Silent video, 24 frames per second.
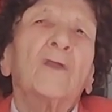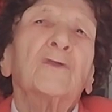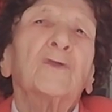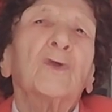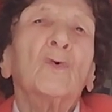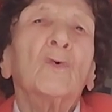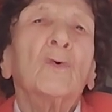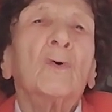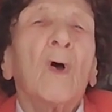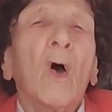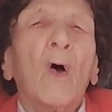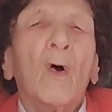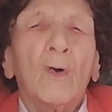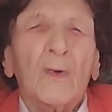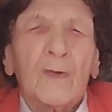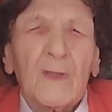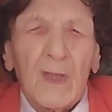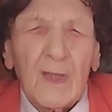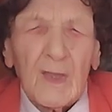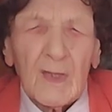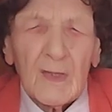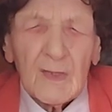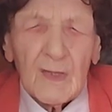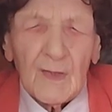You
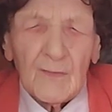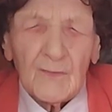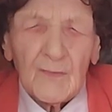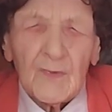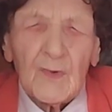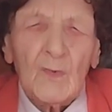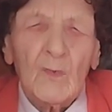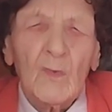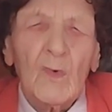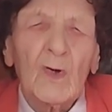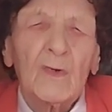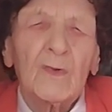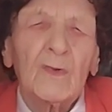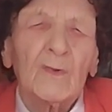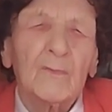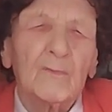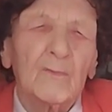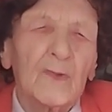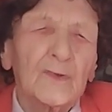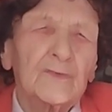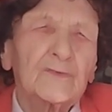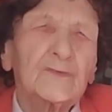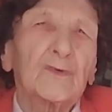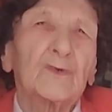okay if you want to
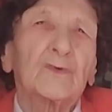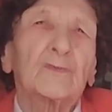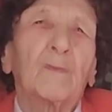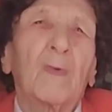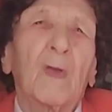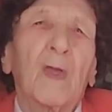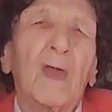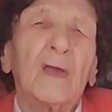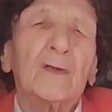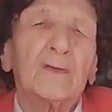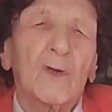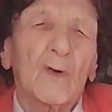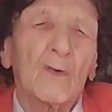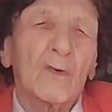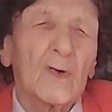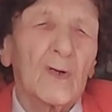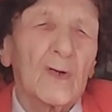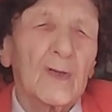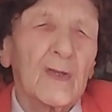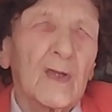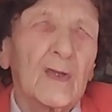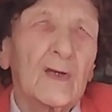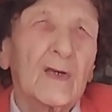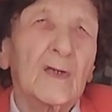admit there's bad, go
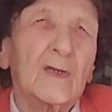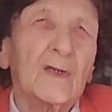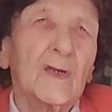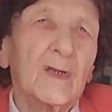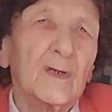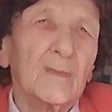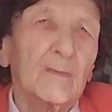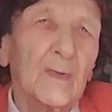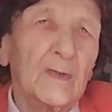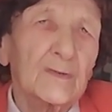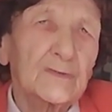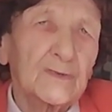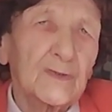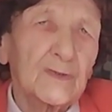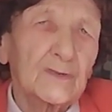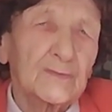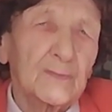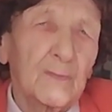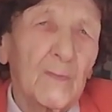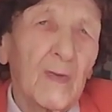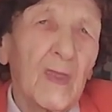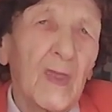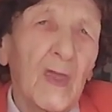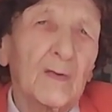ahead and admit
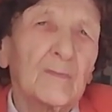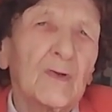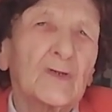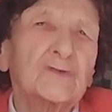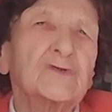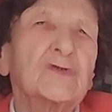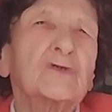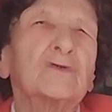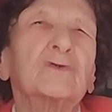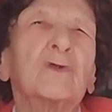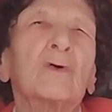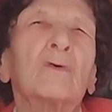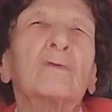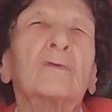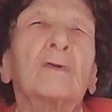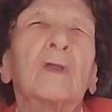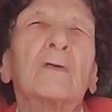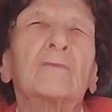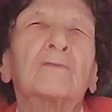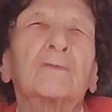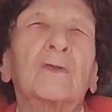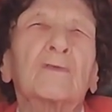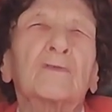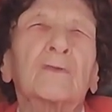that's bad, but you don't
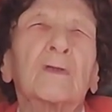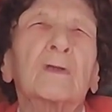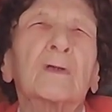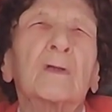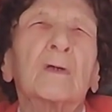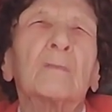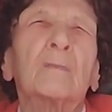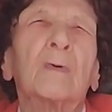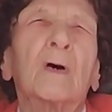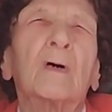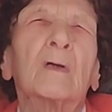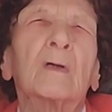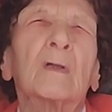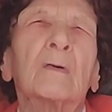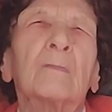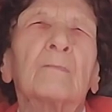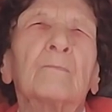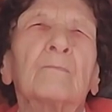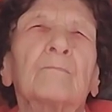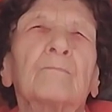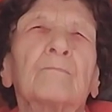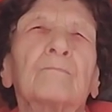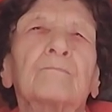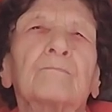have to think about it.
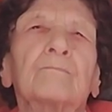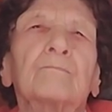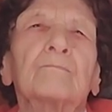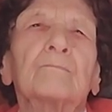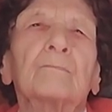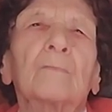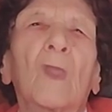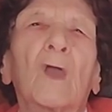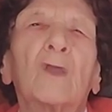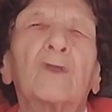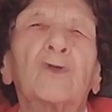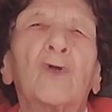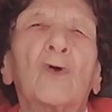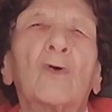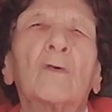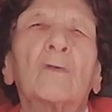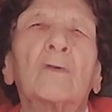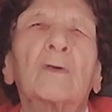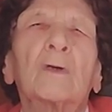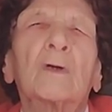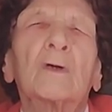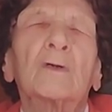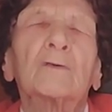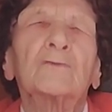
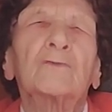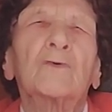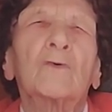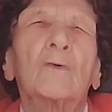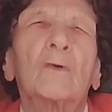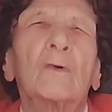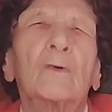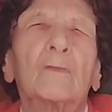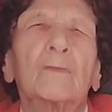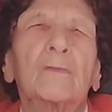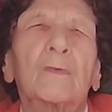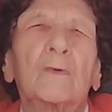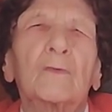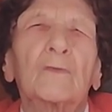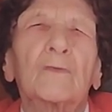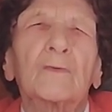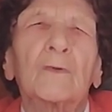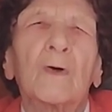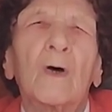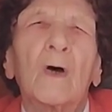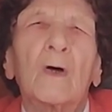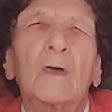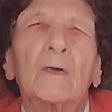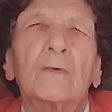You're in control of your
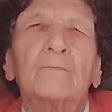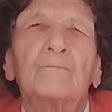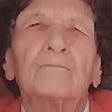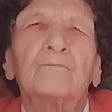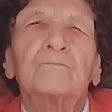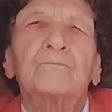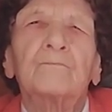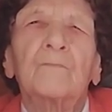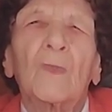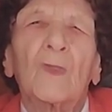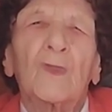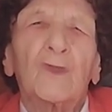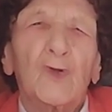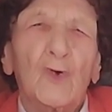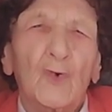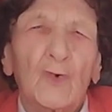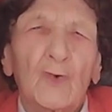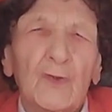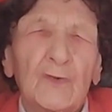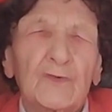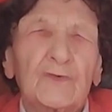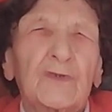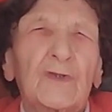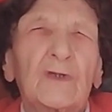thought.
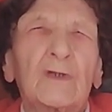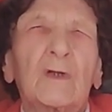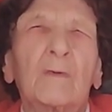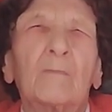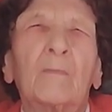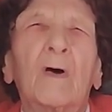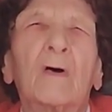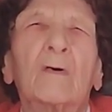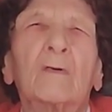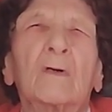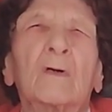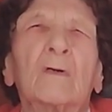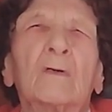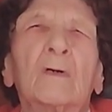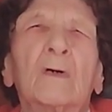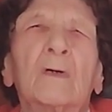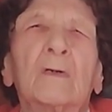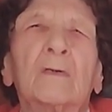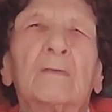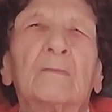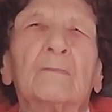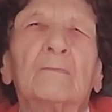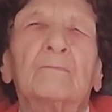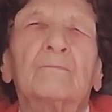You can think about
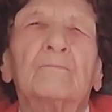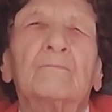good.